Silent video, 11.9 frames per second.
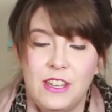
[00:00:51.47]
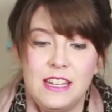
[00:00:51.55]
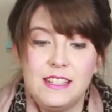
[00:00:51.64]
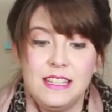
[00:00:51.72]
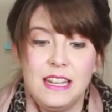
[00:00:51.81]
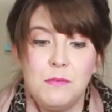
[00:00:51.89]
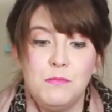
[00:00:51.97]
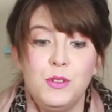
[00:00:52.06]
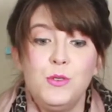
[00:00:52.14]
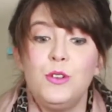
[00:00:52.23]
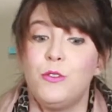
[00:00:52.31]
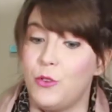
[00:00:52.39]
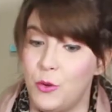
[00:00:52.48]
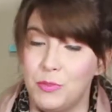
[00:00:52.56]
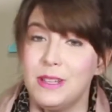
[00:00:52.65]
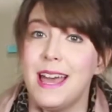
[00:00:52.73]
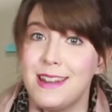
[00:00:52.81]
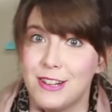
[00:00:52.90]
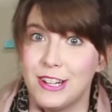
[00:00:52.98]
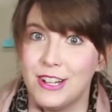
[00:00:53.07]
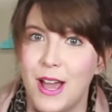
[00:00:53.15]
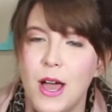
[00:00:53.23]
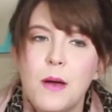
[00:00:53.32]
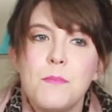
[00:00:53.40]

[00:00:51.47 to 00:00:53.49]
It is in a beautiful planner,